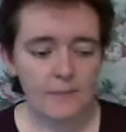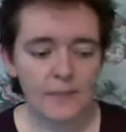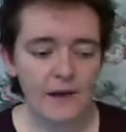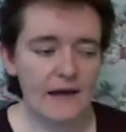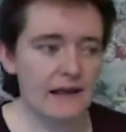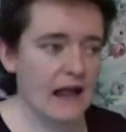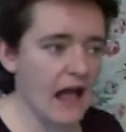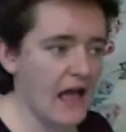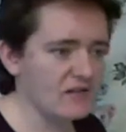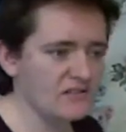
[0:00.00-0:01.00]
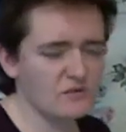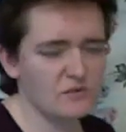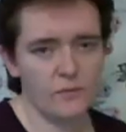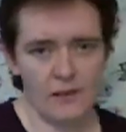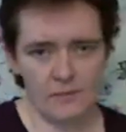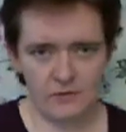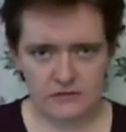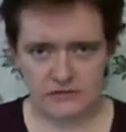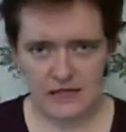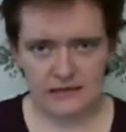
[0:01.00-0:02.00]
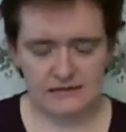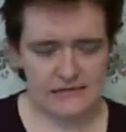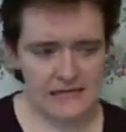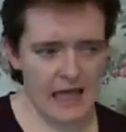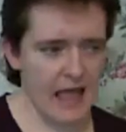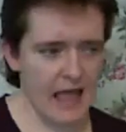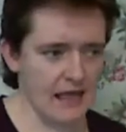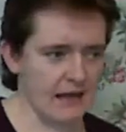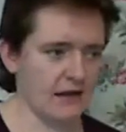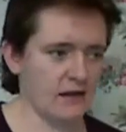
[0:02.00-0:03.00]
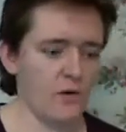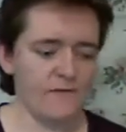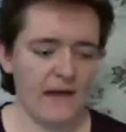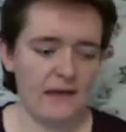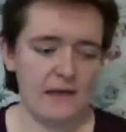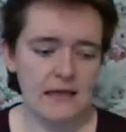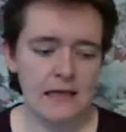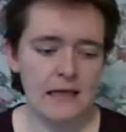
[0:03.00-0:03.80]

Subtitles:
But I also know my personality, and I know if I